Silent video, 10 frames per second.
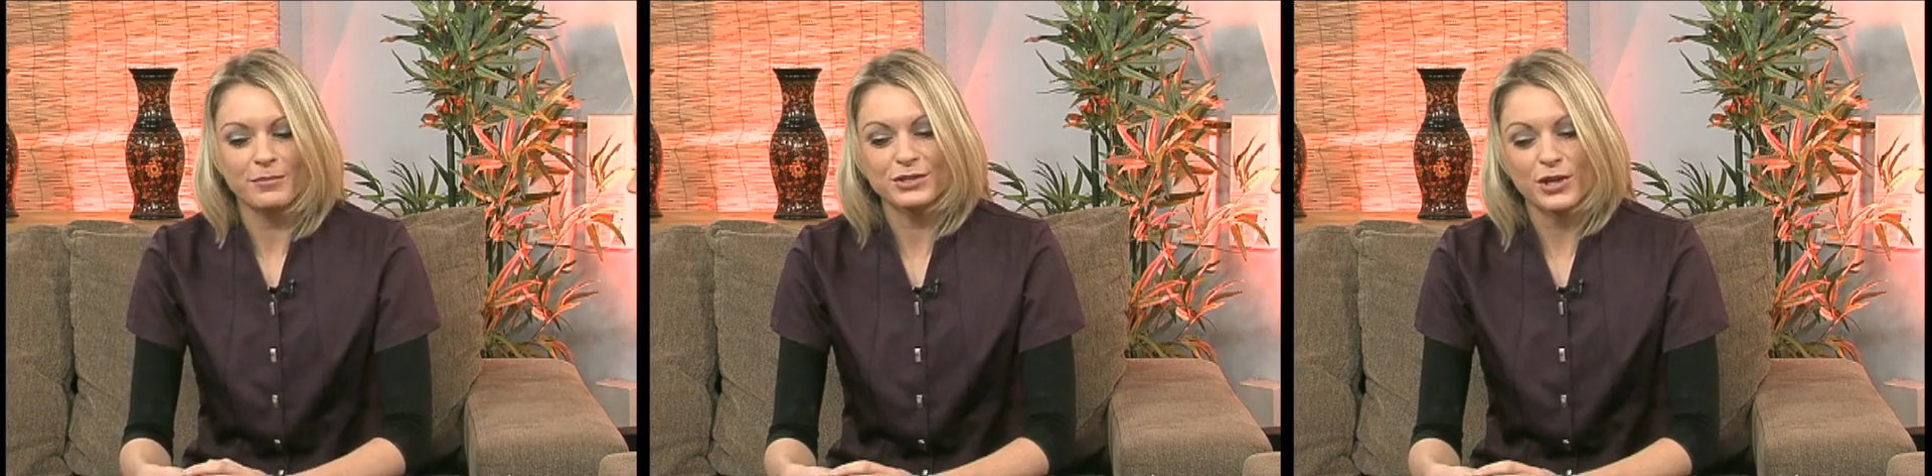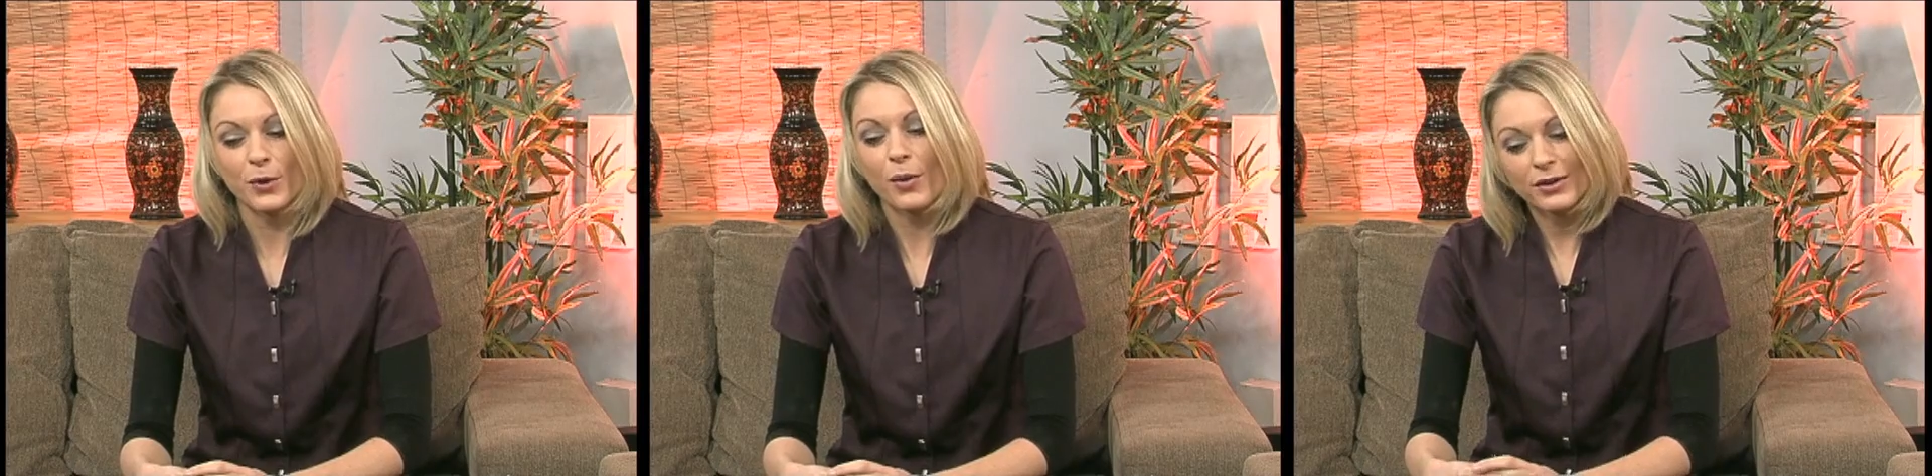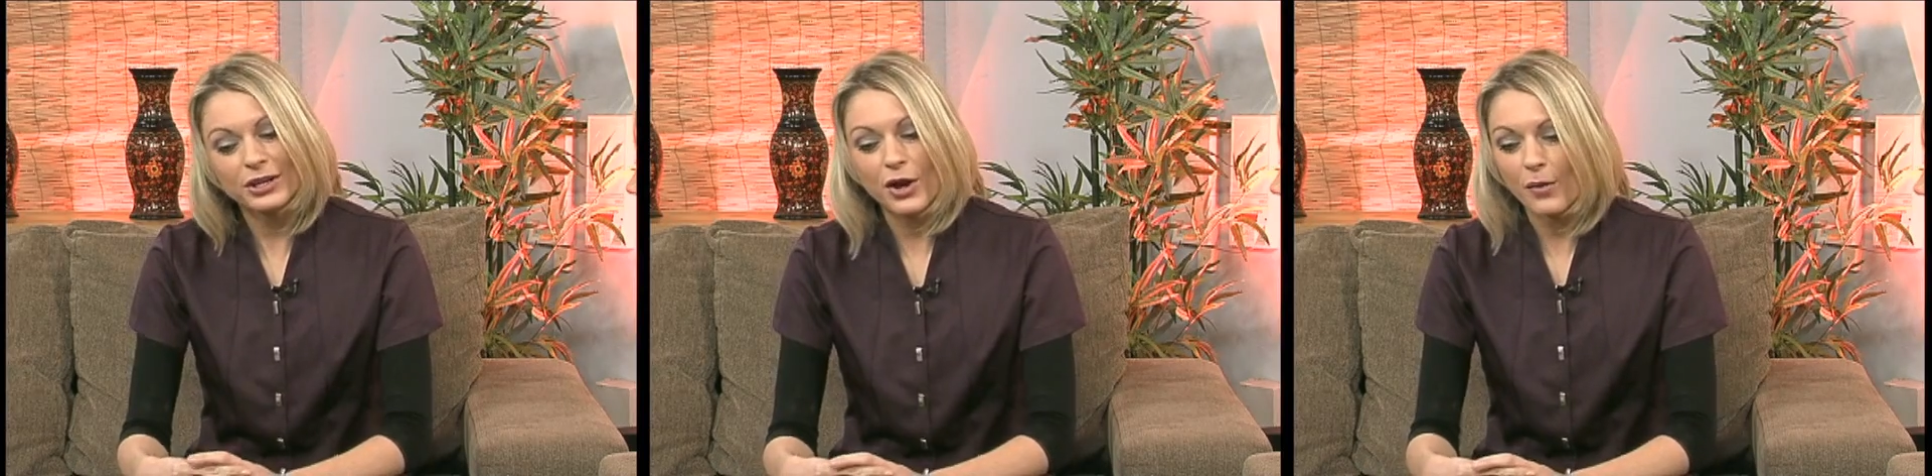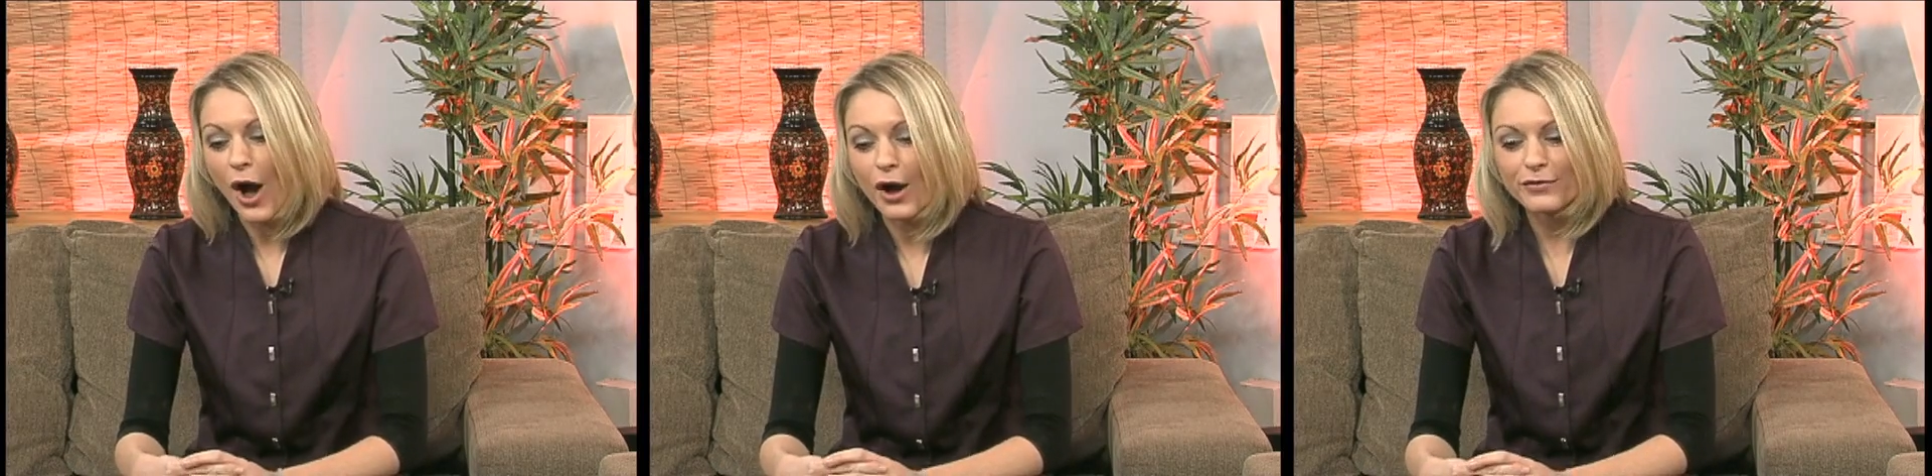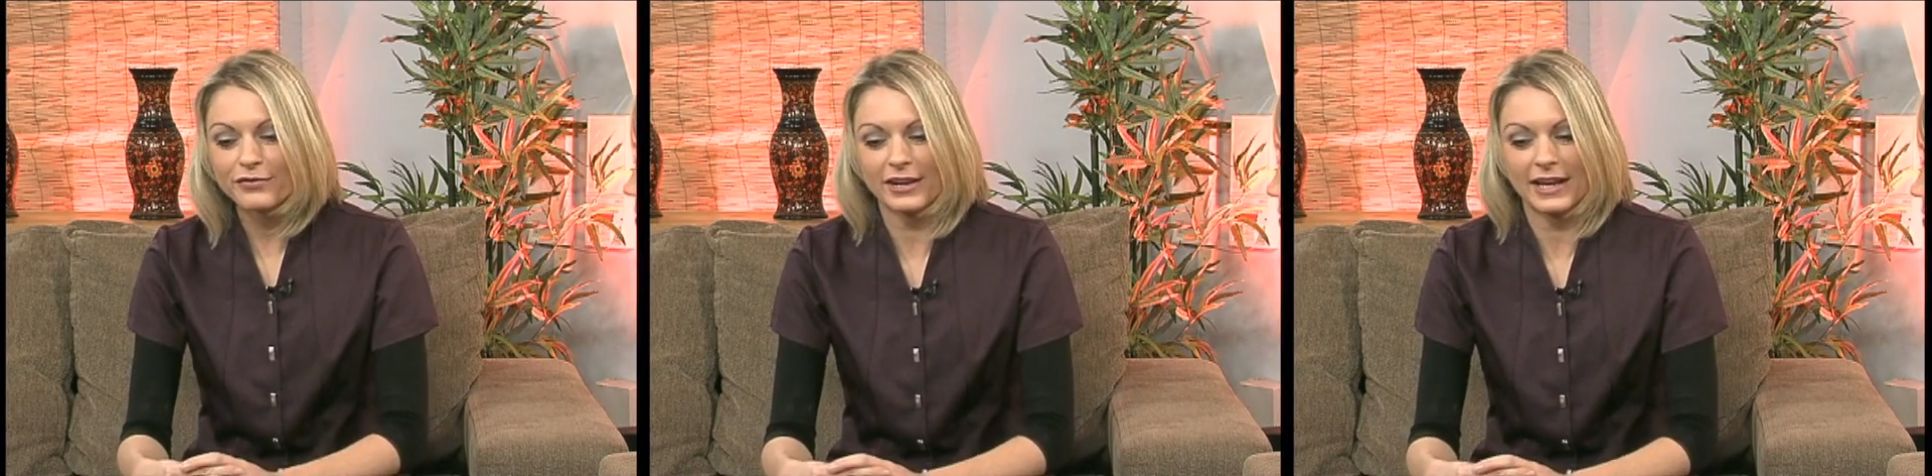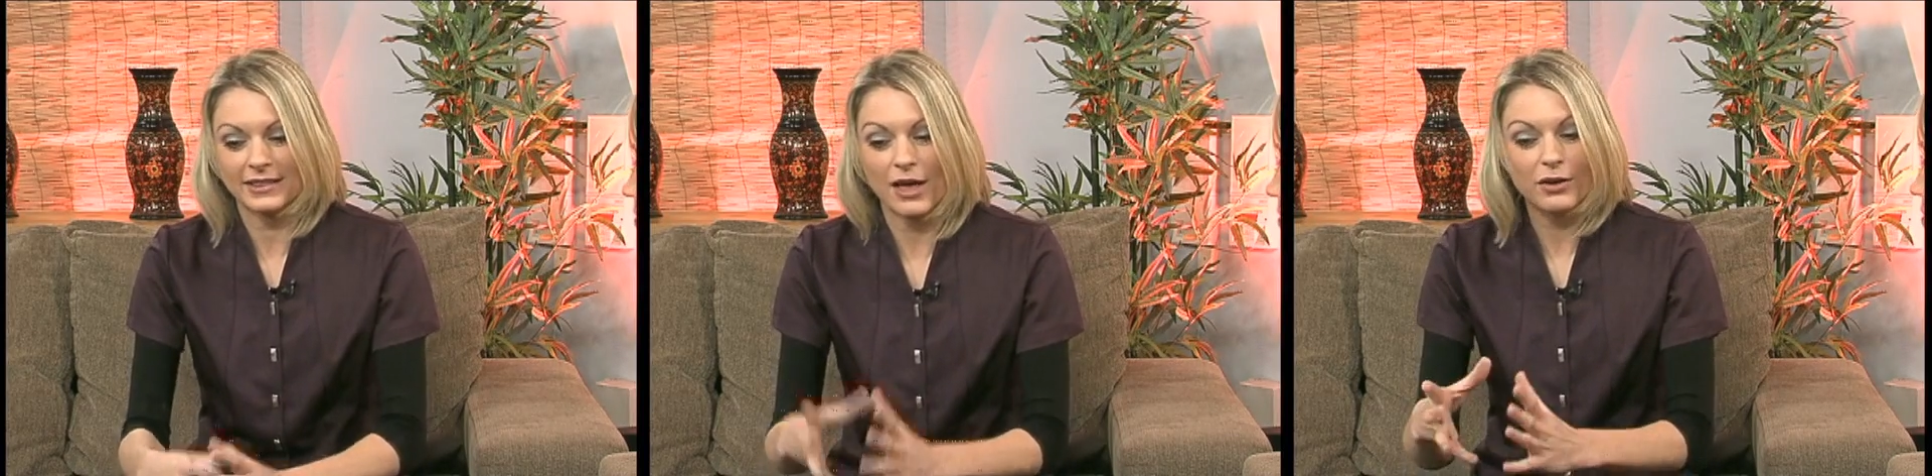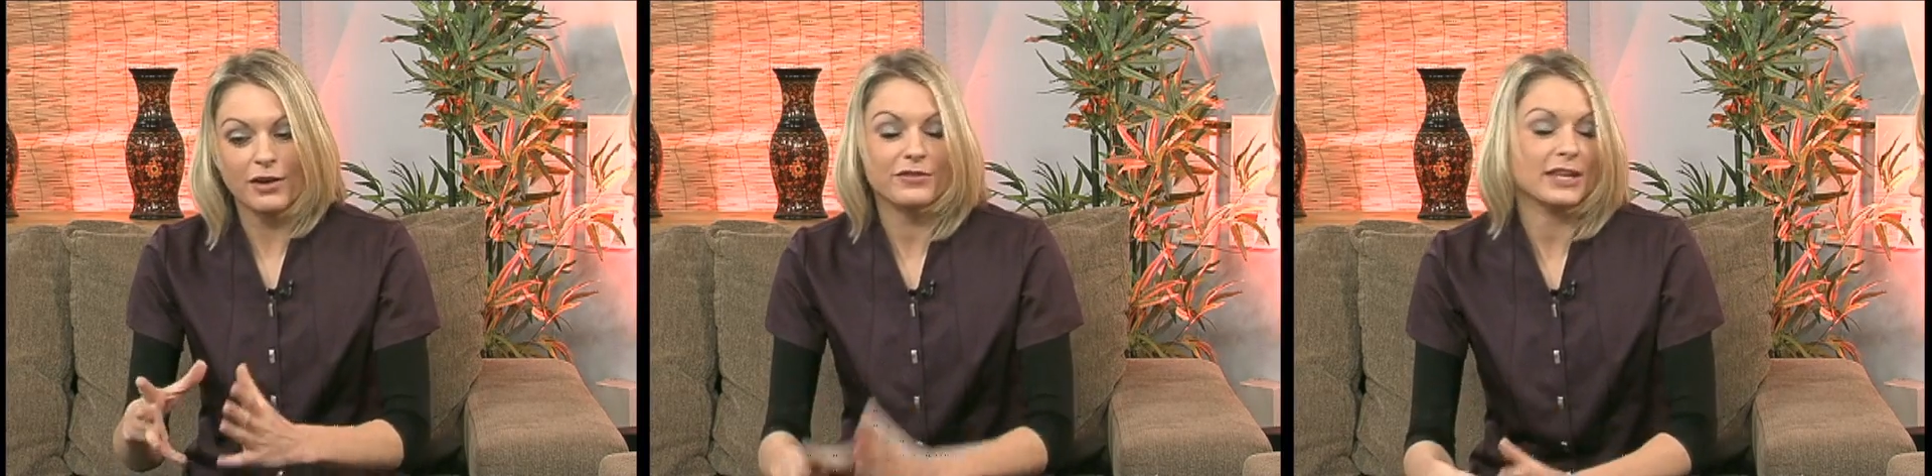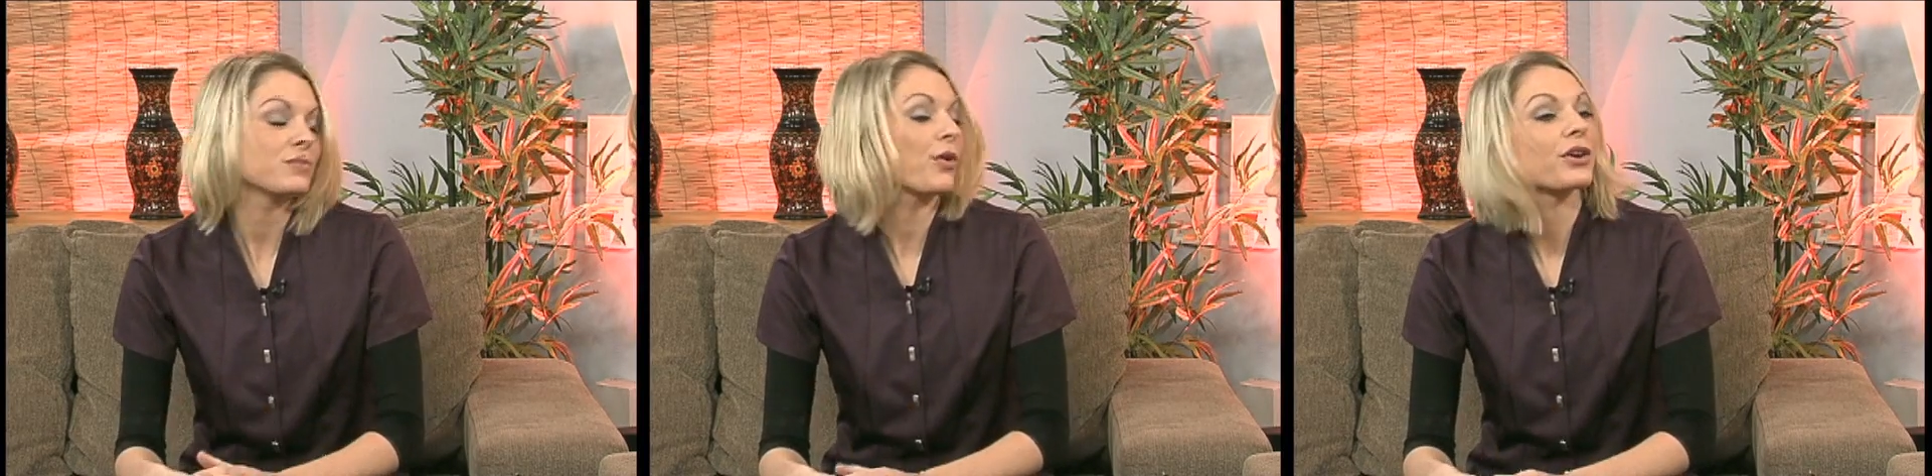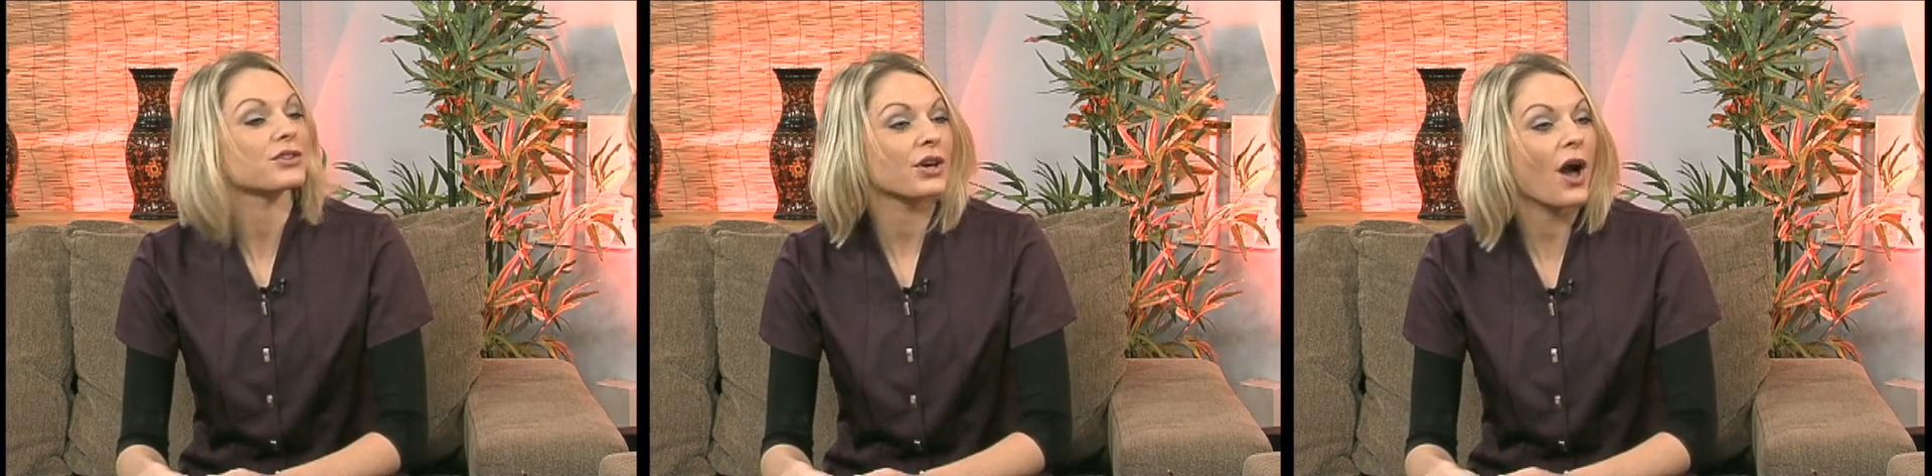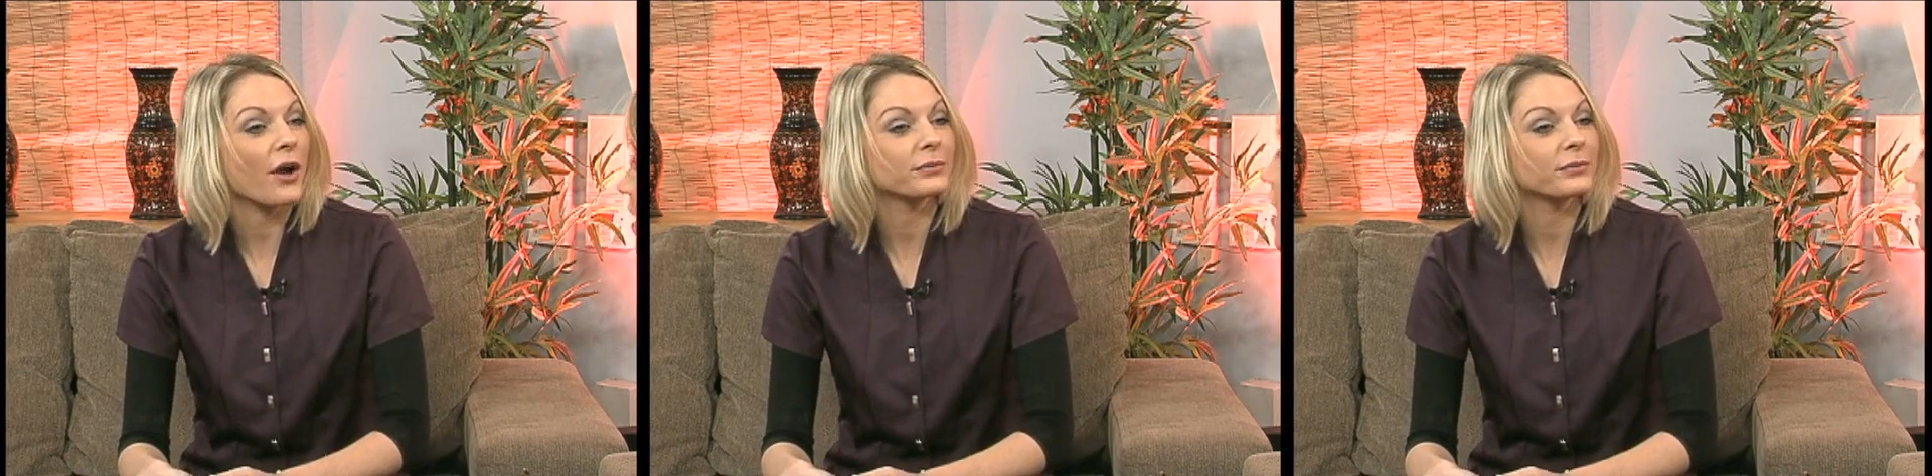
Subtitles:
So, you know, hopefully they'll give these products a go.